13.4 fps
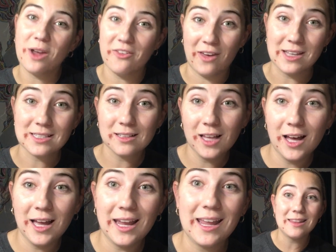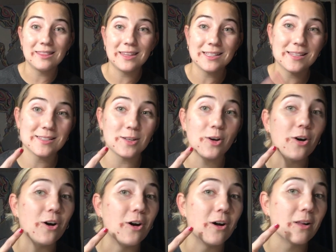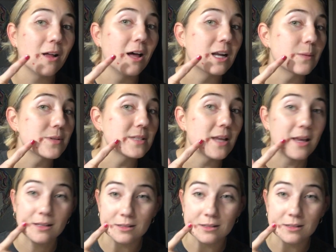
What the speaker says: my face a lot, and this is all 100%